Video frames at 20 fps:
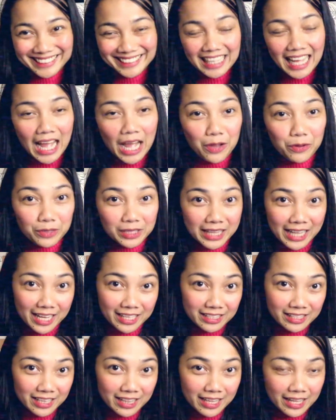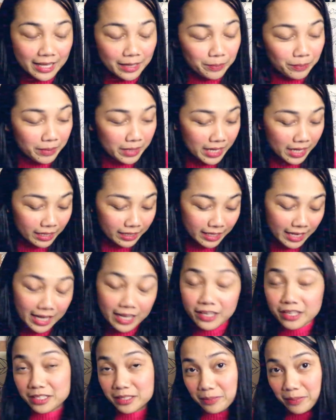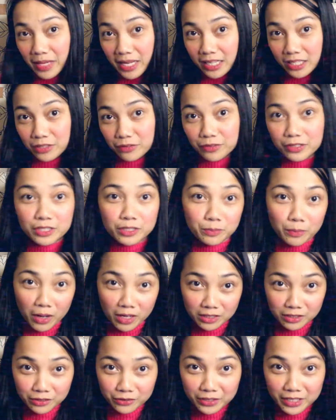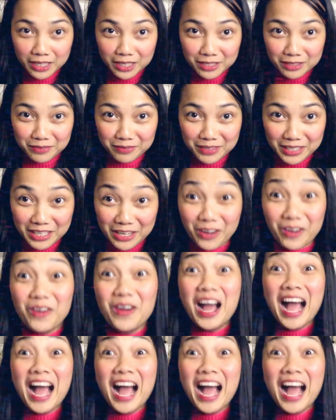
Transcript: I would like to thank BLK Cosmetics for sponsoring this video.